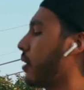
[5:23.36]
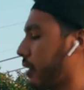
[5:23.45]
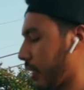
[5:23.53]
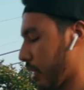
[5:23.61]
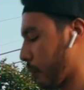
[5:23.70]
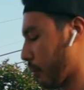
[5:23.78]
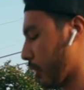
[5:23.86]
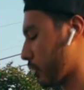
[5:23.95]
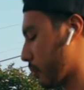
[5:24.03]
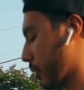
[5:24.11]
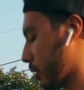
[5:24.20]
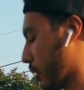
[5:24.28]
could get a much,
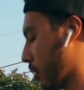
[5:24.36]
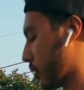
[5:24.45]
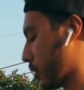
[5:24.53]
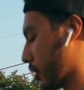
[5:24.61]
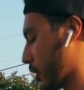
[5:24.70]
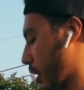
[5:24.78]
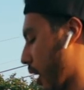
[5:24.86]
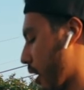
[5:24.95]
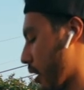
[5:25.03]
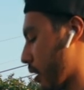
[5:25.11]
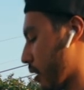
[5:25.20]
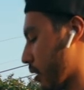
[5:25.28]
much closer
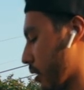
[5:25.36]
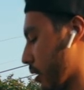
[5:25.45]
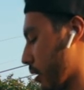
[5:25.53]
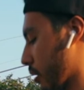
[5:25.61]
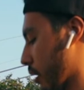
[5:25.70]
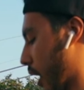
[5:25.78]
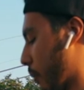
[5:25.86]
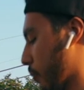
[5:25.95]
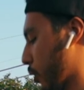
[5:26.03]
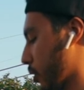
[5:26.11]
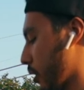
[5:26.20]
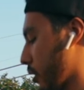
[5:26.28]
shot. I'm
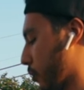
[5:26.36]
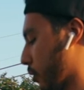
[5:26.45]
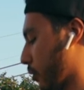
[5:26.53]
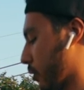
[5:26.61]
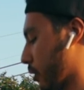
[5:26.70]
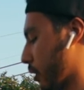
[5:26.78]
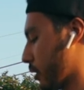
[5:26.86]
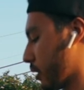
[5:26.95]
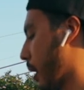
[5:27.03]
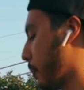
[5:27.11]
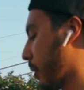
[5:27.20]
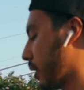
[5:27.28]
using the row thirds.
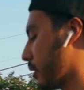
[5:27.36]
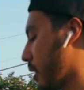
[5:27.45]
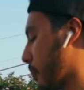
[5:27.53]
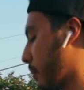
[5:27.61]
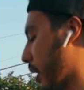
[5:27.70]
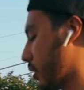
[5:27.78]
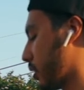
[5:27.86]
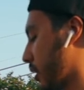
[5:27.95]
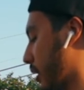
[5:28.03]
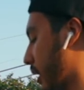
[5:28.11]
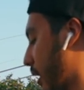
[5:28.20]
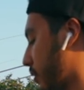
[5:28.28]
I'm placing the branches
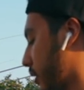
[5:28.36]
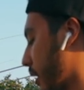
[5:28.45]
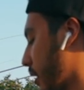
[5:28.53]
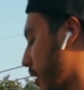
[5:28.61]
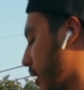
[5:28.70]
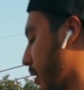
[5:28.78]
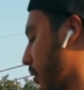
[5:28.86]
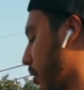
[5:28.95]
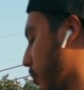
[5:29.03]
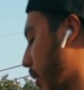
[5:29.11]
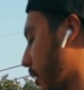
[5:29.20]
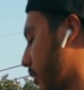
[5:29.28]
on the left side, and in the
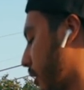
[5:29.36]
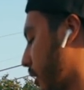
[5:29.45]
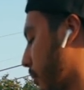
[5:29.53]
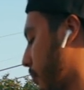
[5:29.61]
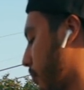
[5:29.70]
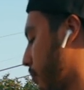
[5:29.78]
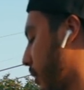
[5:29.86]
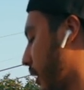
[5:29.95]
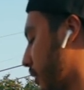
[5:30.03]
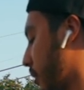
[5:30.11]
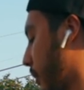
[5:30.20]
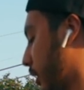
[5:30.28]
right side, I'm
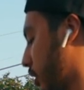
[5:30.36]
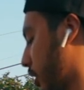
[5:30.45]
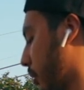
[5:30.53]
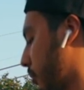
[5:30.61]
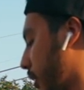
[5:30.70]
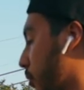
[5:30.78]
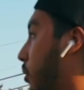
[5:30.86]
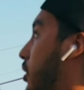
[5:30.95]
placing my subject,